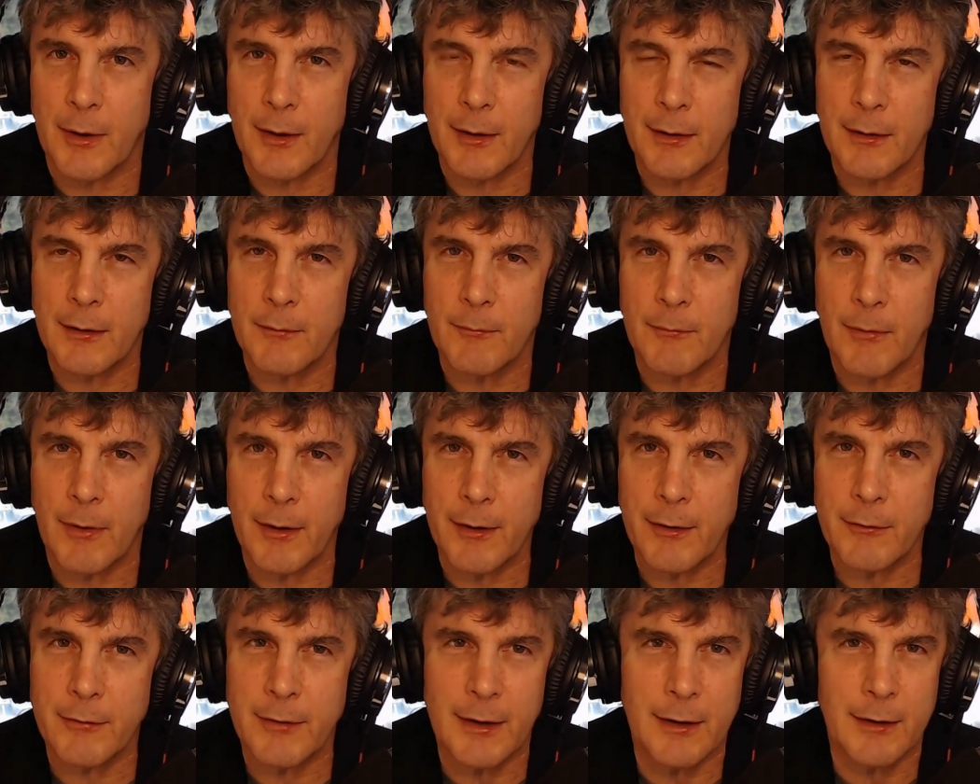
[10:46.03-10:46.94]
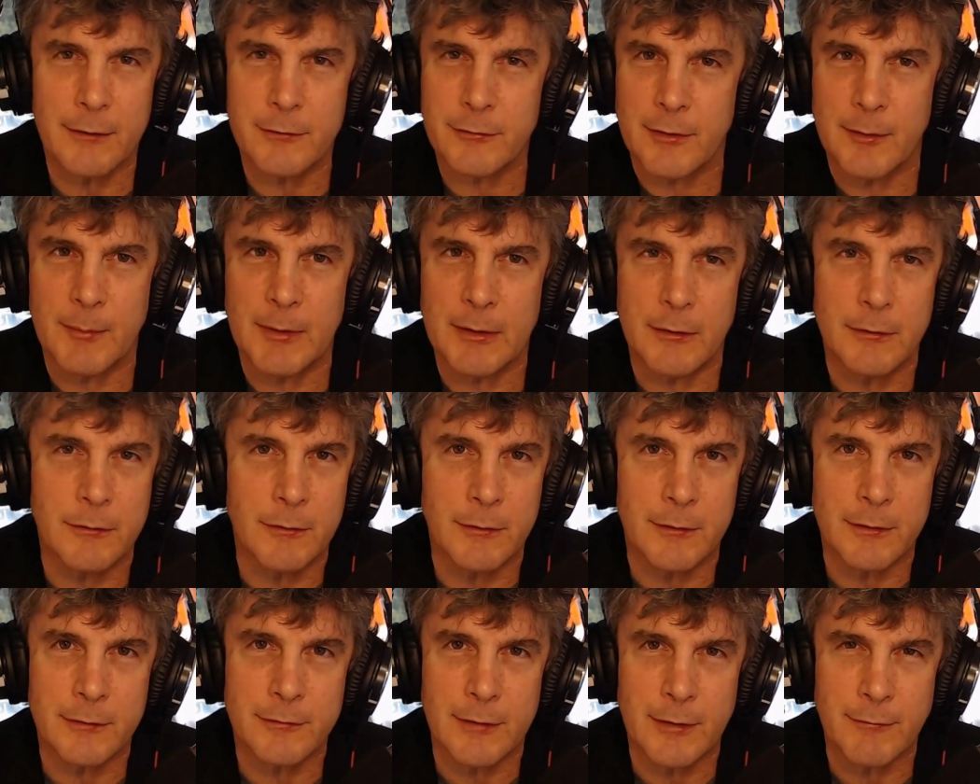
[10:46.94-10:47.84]
Why are they asking me to
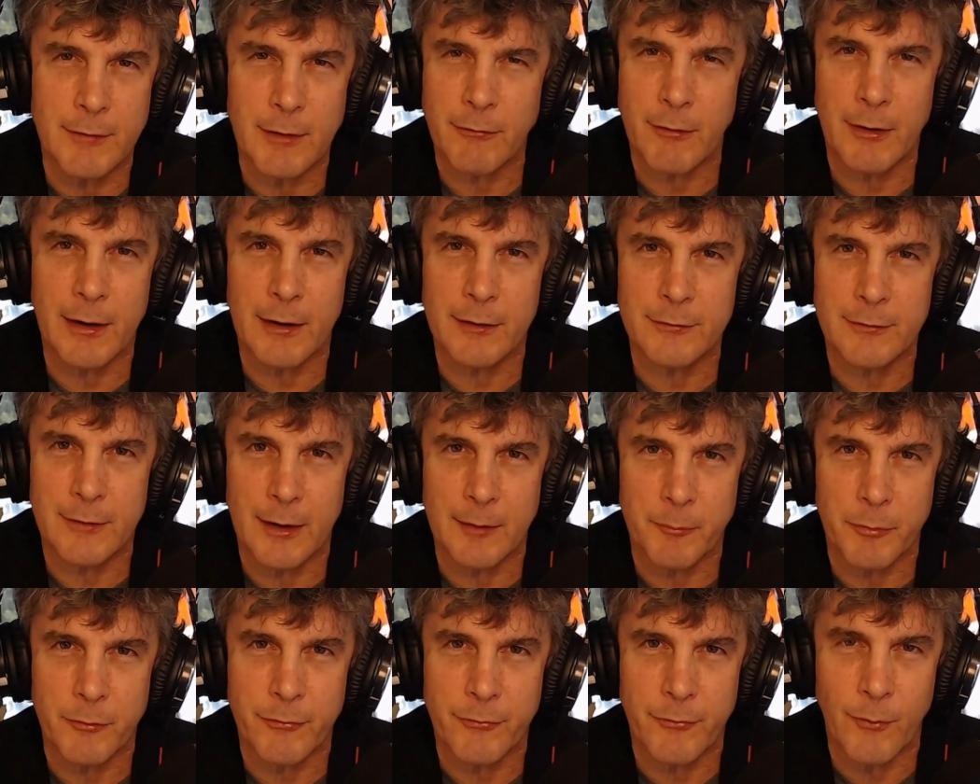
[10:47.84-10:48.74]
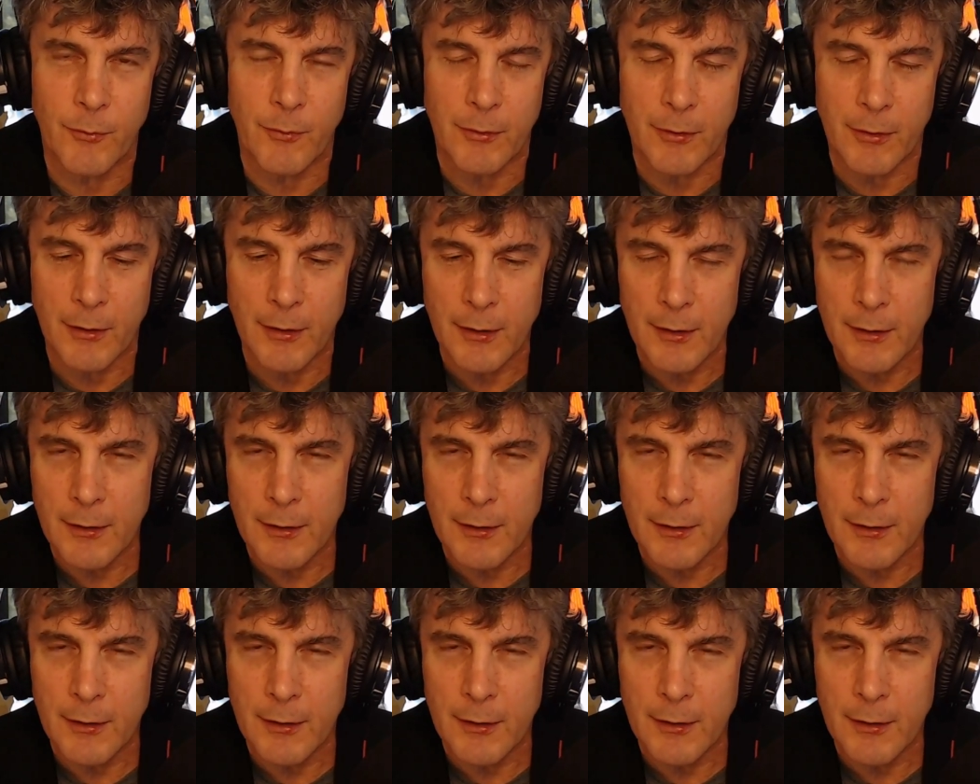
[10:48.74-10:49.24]
do this? They've never asked that before."